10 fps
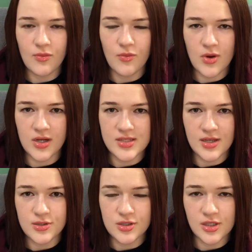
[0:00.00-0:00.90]
what is
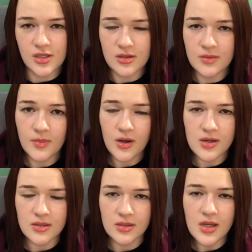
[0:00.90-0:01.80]
actually in the
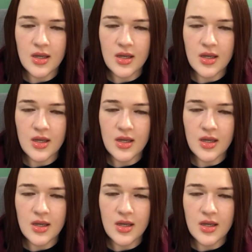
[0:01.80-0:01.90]
model.